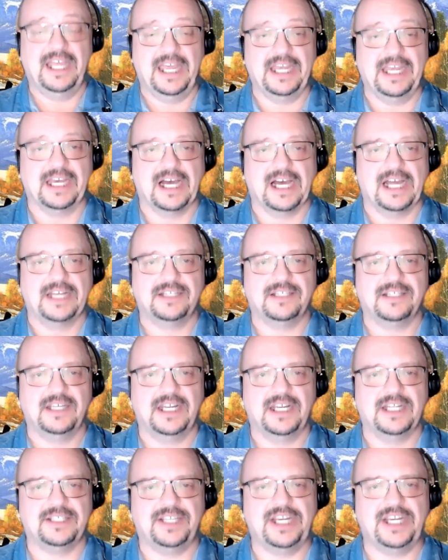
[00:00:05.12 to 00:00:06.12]
Hey guys,
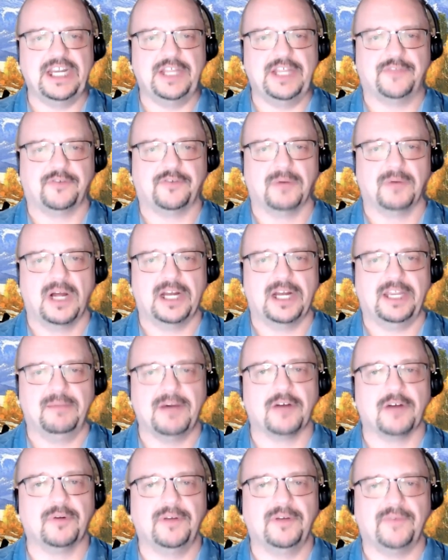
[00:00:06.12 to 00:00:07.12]
it's Heath from Rocky
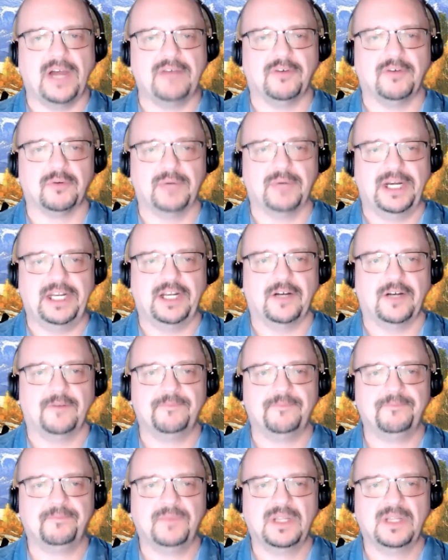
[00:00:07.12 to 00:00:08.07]
Mountain Revival Radio.